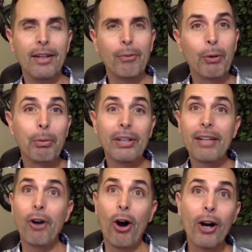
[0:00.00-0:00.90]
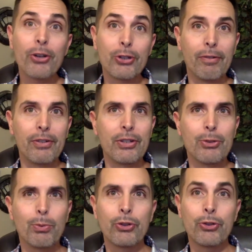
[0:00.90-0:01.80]
We believe our services
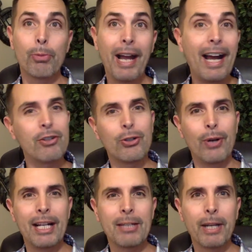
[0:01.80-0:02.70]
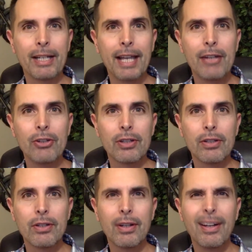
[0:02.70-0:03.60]
will surpass your
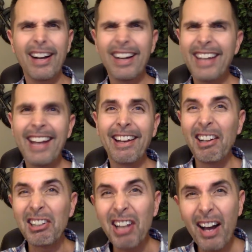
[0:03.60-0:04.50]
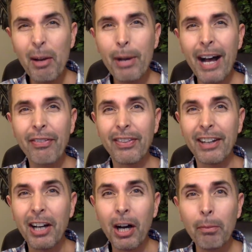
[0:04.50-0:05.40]
expectations. Again, a lot about the
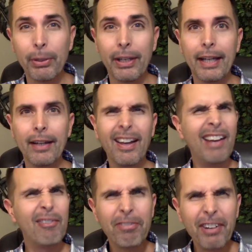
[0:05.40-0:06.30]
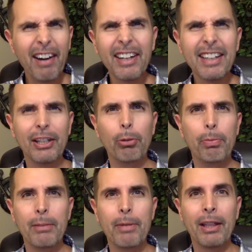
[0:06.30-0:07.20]
company, very little
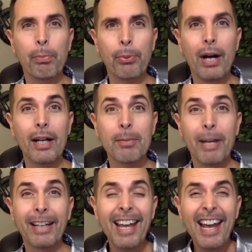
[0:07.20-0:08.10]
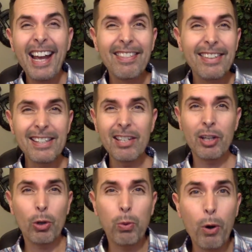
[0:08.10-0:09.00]
bit about the prospect. And this is a
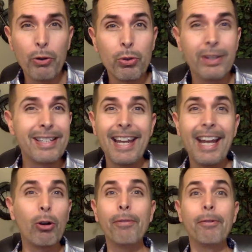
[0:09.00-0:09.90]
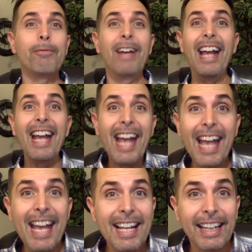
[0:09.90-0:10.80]
quote you could take off of
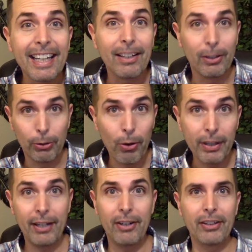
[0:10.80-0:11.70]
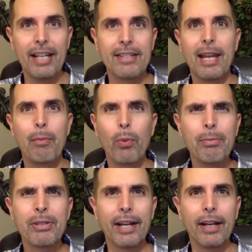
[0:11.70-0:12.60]
any lawn care or landscape
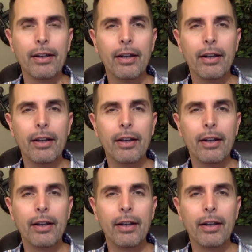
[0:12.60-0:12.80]
website.